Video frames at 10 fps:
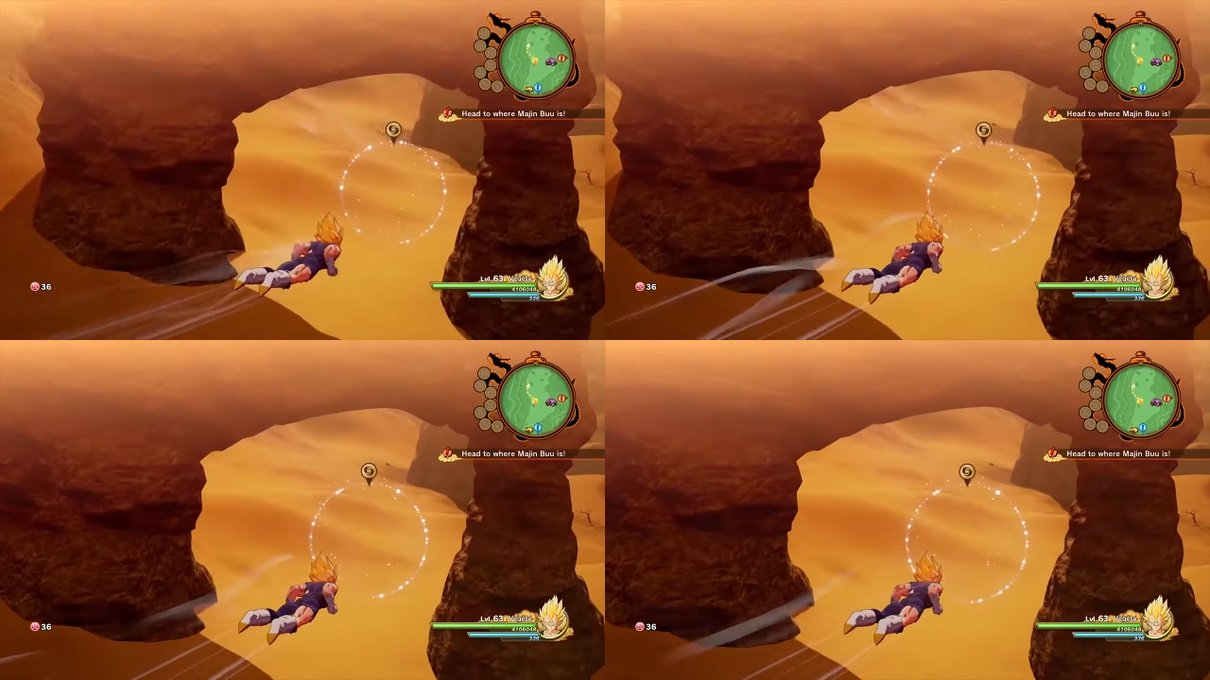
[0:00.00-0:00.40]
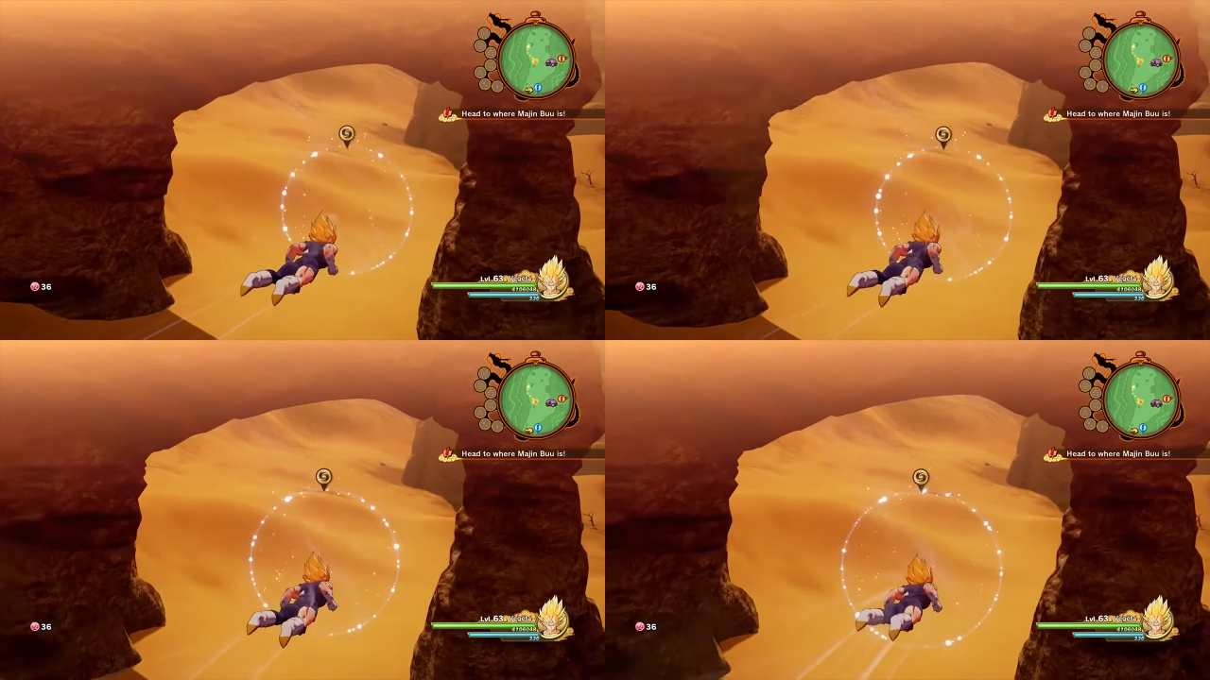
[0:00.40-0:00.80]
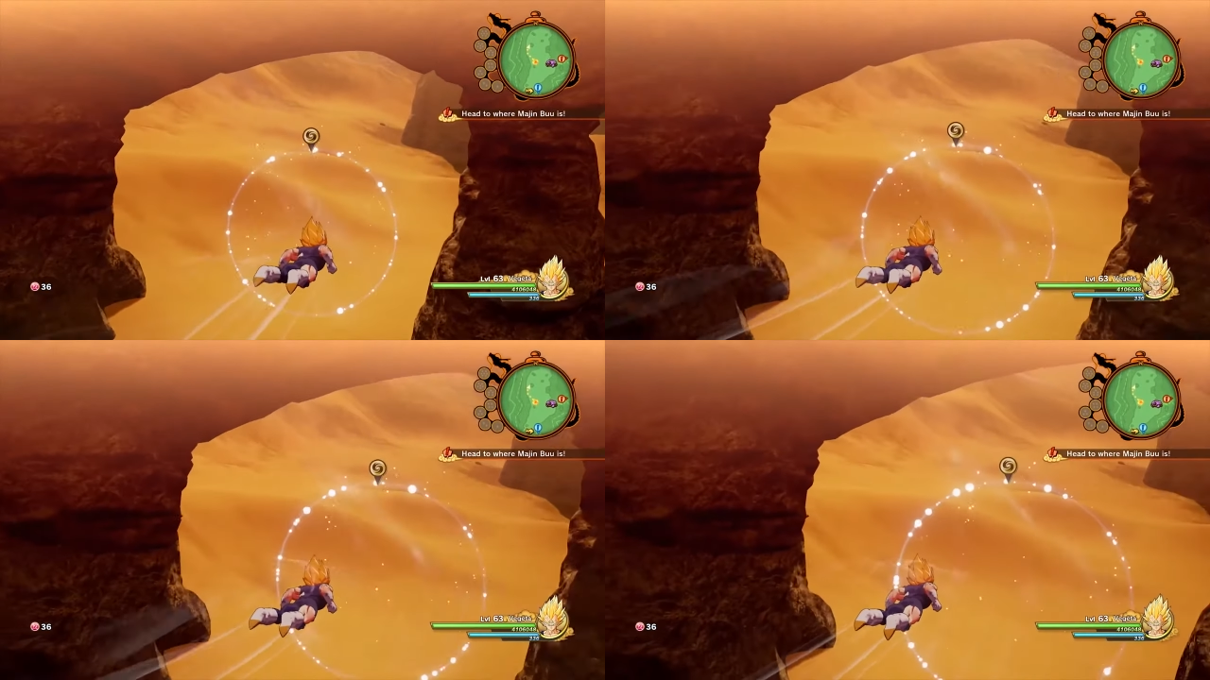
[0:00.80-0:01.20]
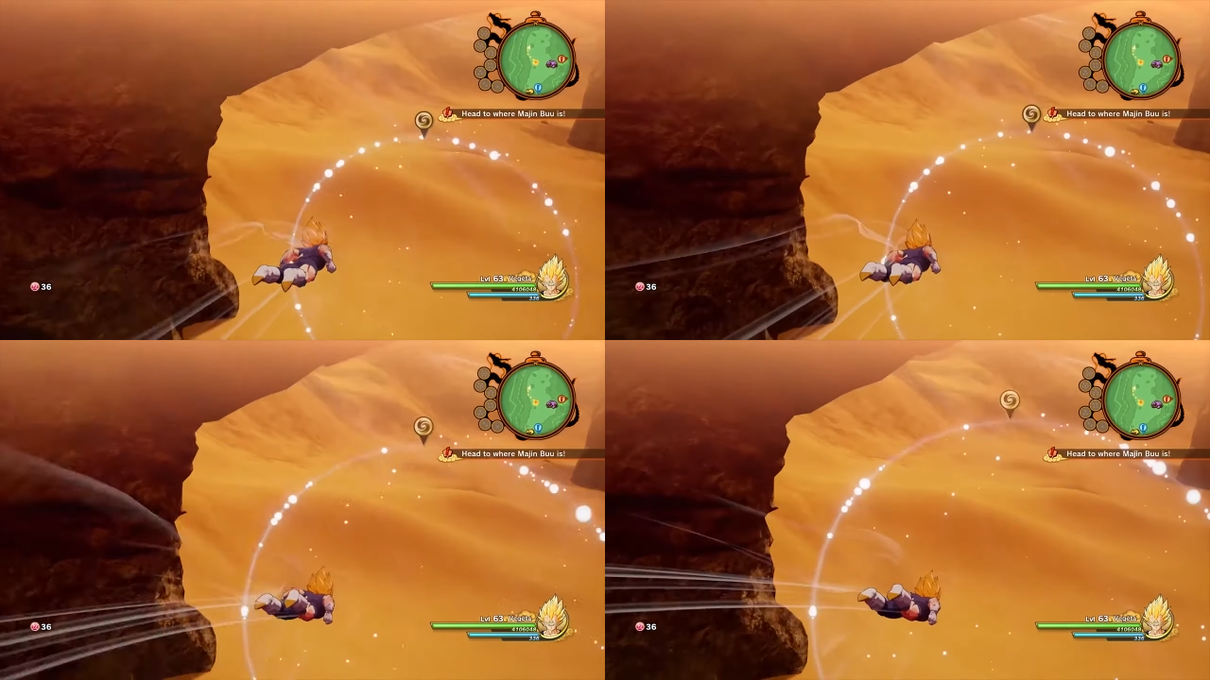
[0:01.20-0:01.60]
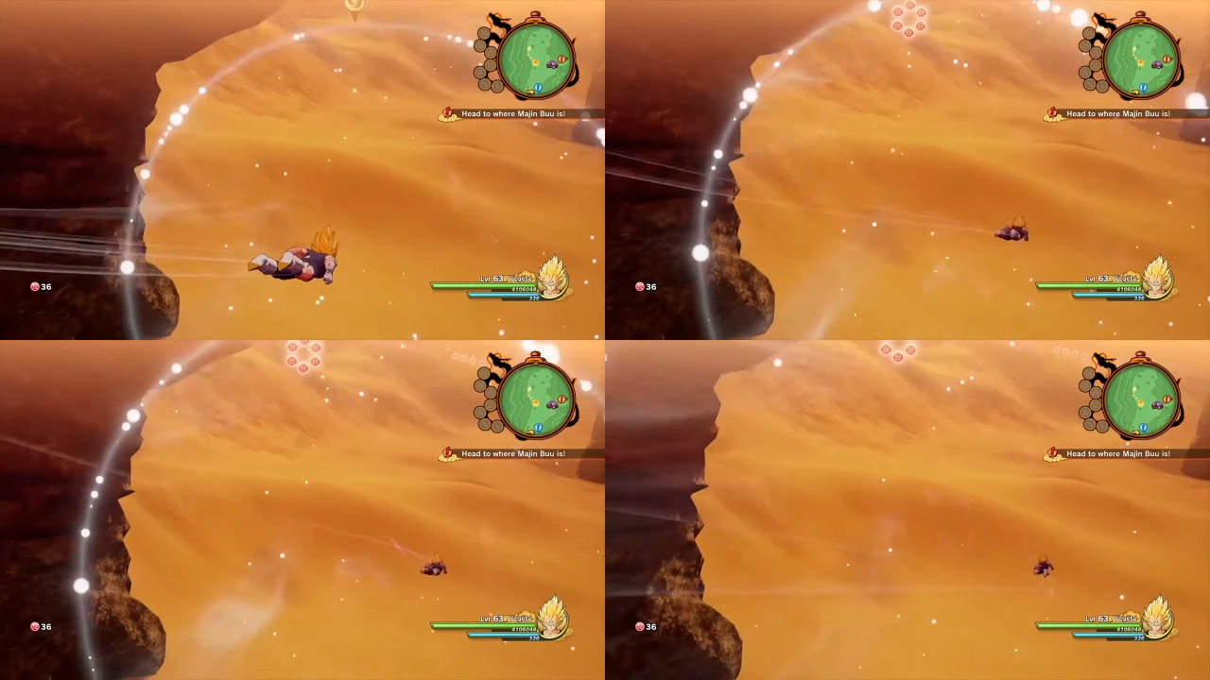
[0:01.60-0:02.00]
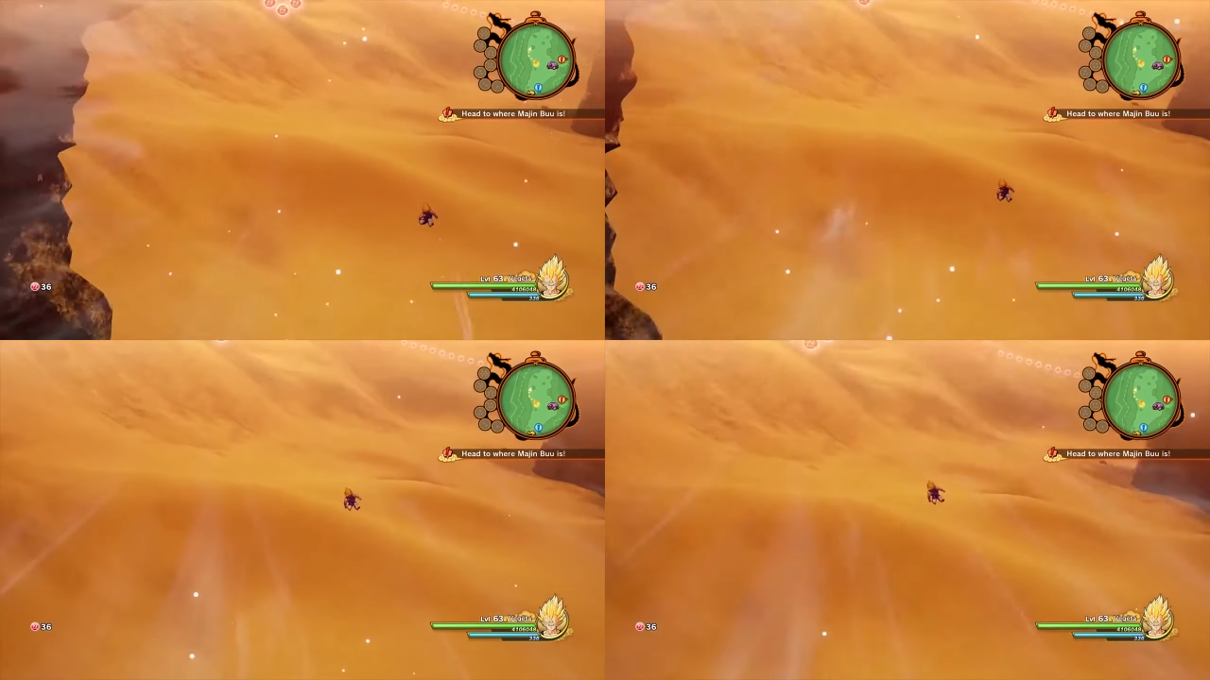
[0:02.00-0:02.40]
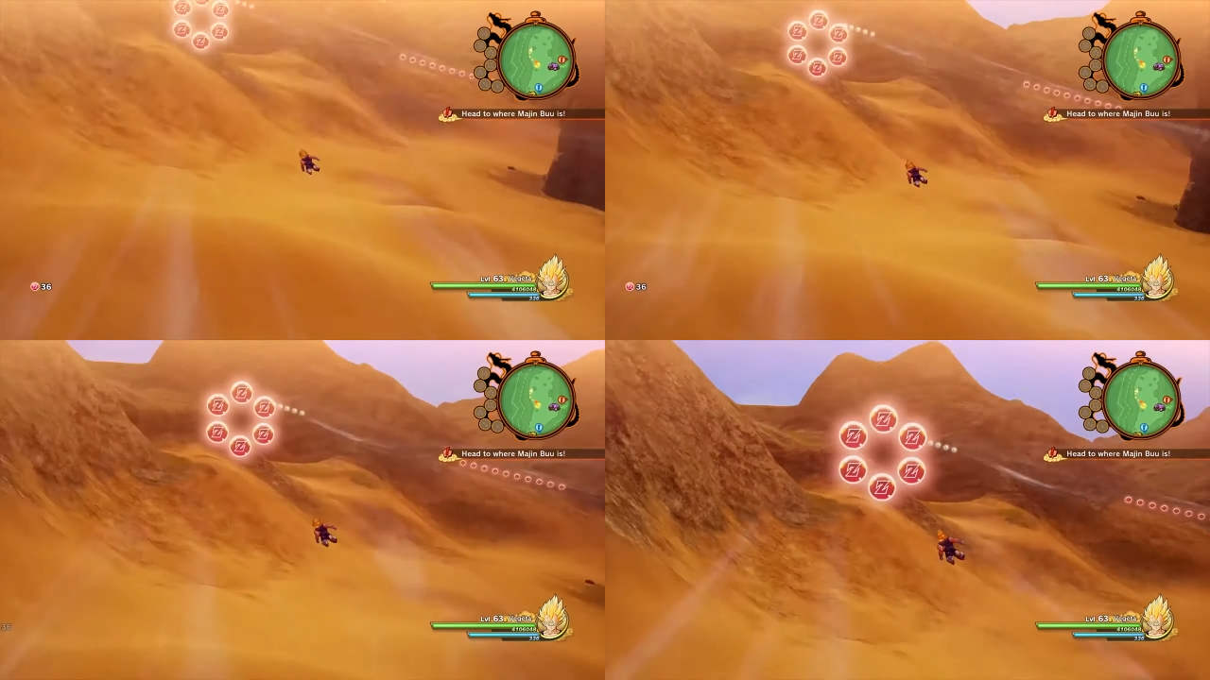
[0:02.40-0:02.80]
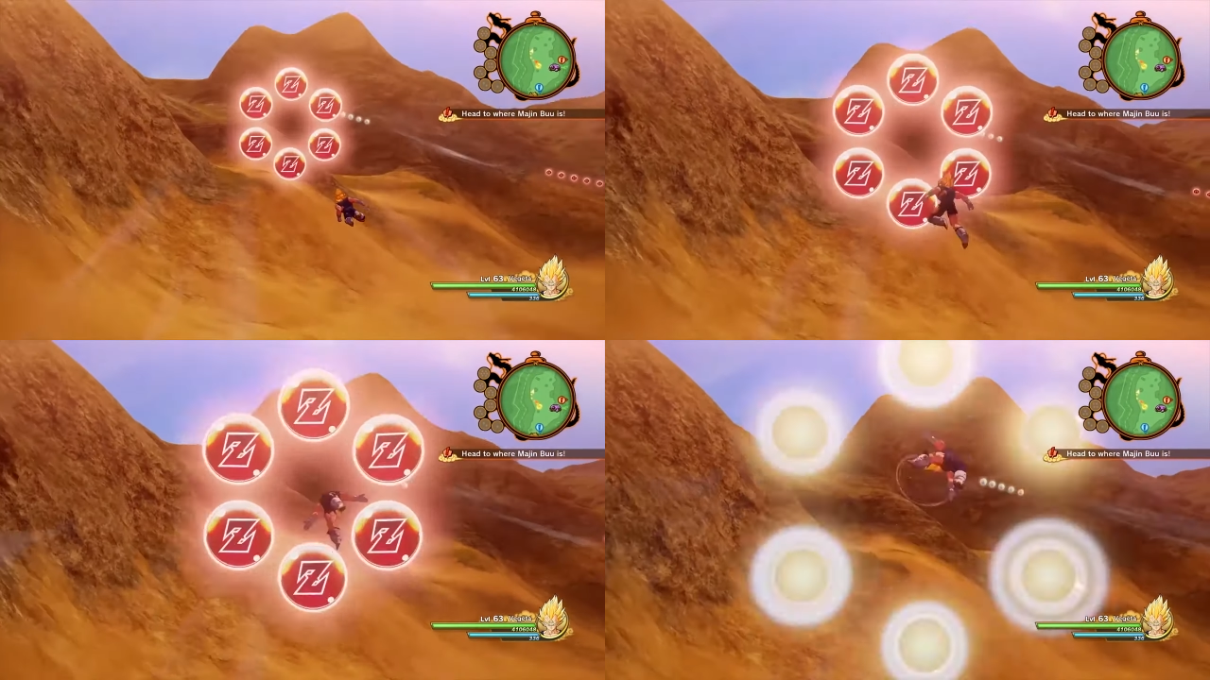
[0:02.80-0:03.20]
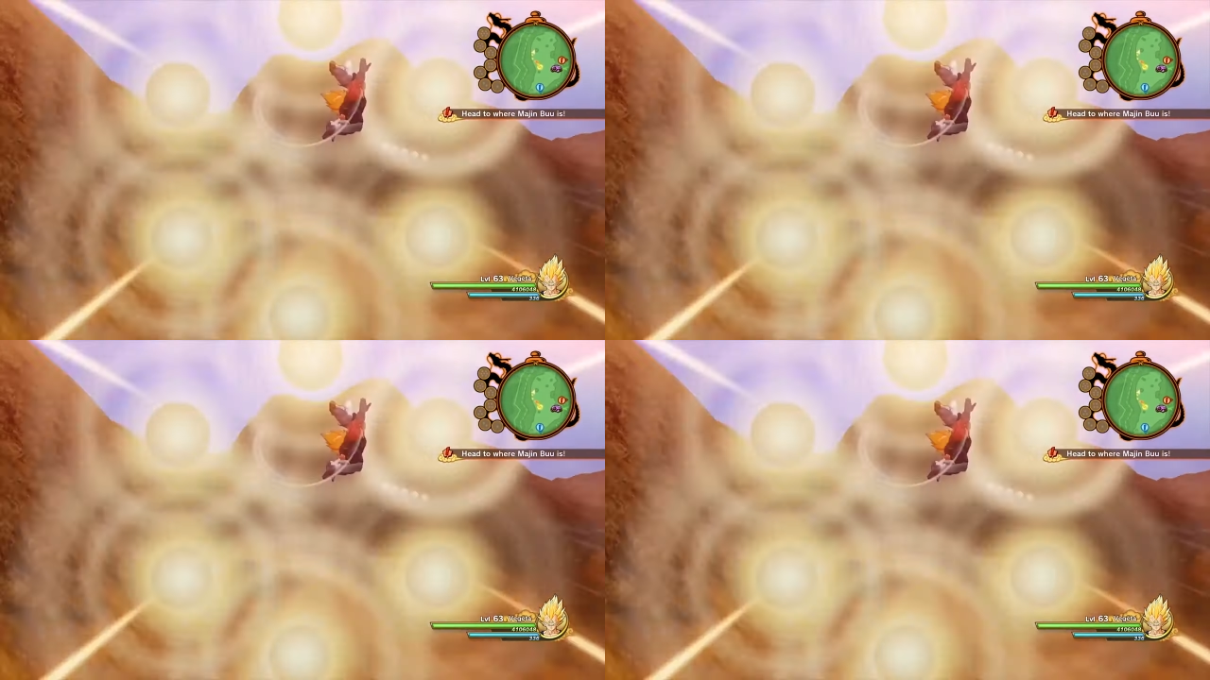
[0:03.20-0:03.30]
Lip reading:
No face is visible, so there are no lips to read.